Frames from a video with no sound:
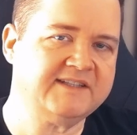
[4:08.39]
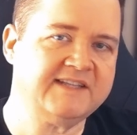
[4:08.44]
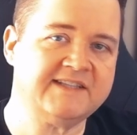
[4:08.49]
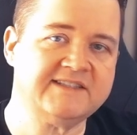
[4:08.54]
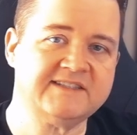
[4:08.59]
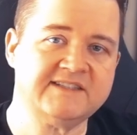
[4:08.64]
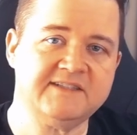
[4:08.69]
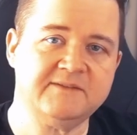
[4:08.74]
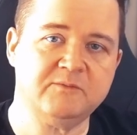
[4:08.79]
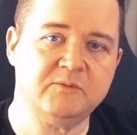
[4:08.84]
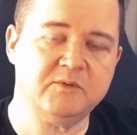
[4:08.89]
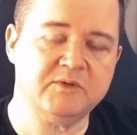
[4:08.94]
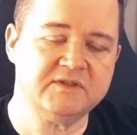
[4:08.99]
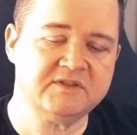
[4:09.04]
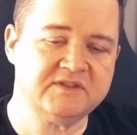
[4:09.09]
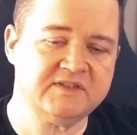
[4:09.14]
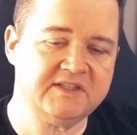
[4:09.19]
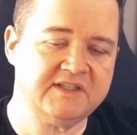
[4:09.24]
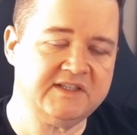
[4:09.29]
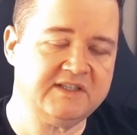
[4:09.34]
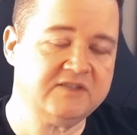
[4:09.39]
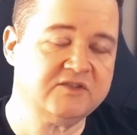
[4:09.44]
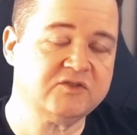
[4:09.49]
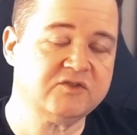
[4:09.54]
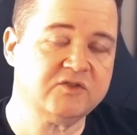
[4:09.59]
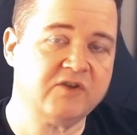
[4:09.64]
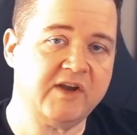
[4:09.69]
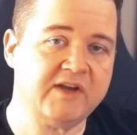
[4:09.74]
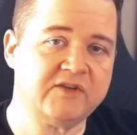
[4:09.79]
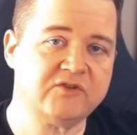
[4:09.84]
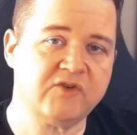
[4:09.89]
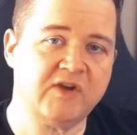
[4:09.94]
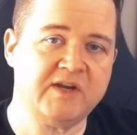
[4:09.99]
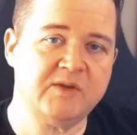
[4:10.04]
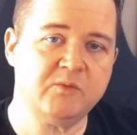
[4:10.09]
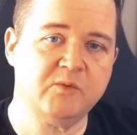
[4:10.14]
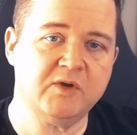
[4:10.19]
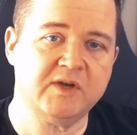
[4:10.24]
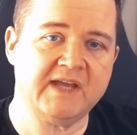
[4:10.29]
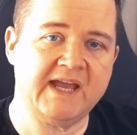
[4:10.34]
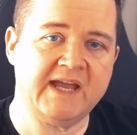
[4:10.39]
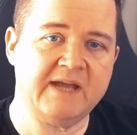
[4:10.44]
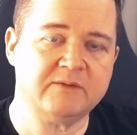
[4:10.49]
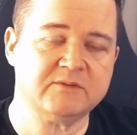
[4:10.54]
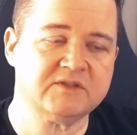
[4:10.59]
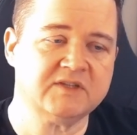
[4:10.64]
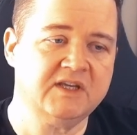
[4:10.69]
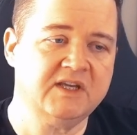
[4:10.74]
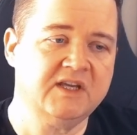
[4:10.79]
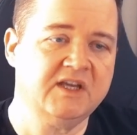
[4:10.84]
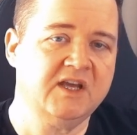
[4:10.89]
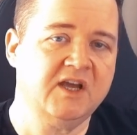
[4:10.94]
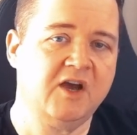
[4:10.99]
intensity training workouts.